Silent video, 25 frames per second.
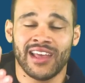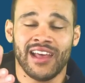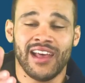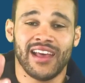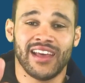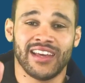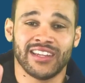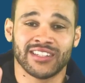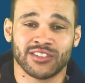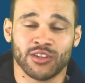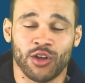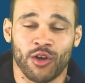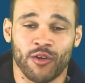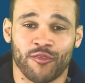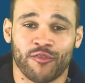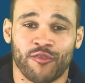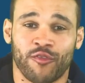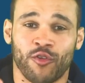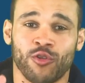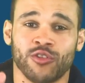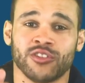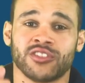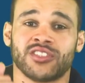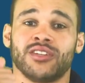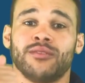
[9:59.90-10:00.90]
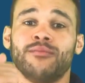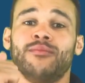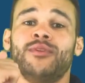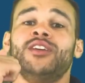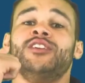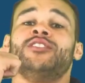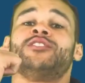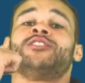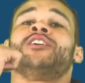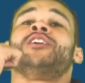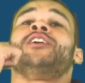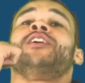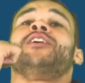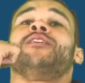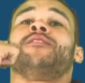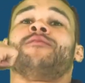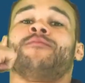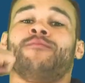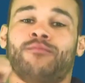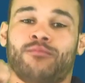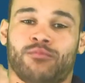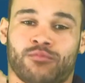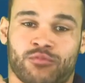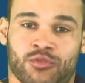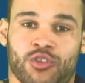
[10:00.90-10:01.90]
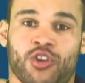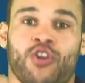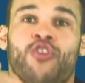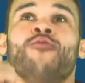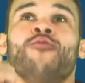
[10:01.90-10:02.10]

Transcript: is not forcing me to go